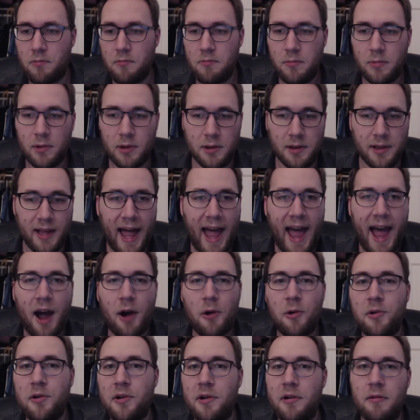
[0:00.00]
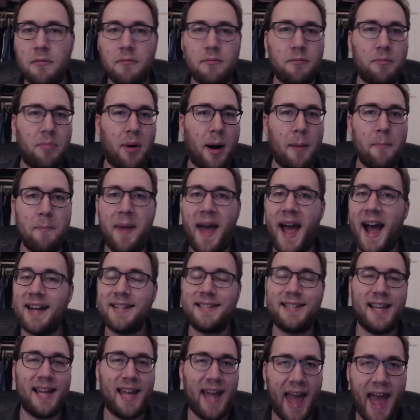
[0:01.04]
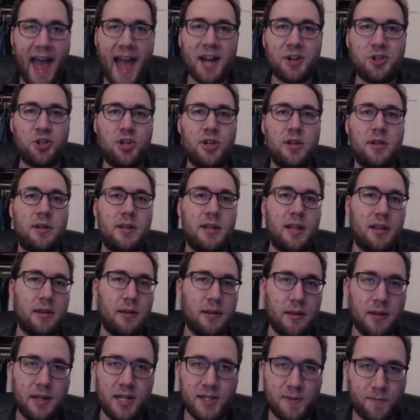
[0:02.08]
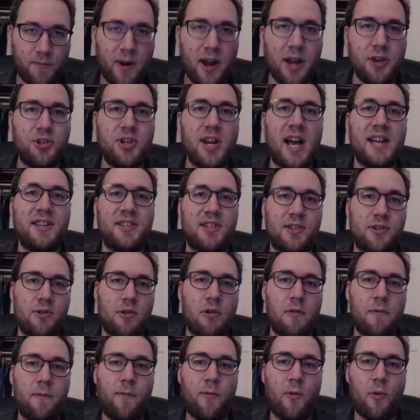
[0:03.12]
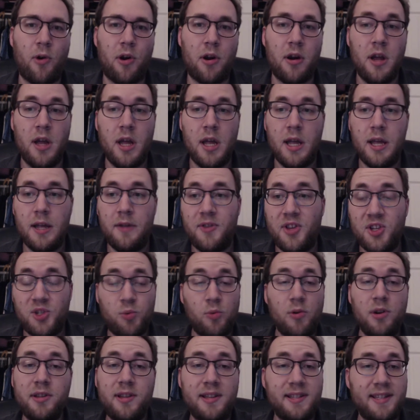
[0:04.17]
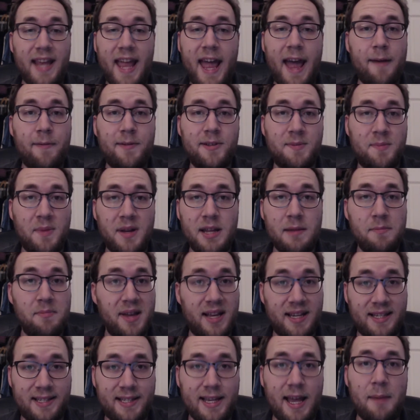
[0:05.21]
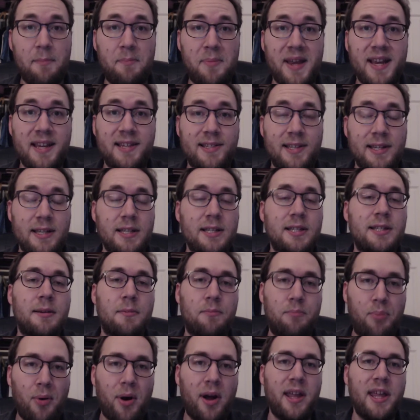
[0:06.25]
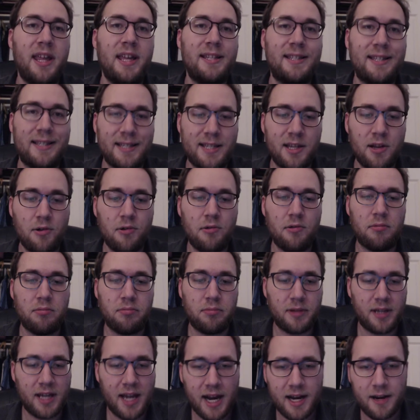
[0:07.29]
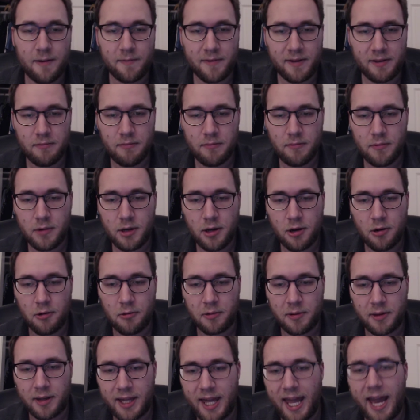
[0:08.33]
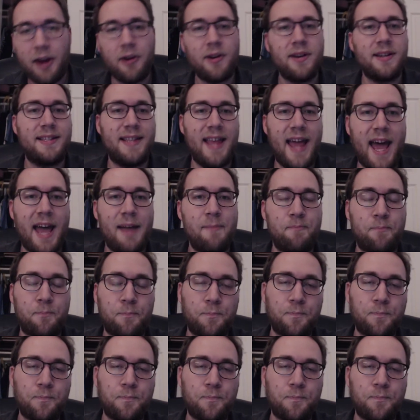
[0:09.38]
loud, bombastic action that this franchise is known for. This one doesn't have as many big set pieces, but it still kind of, carries that,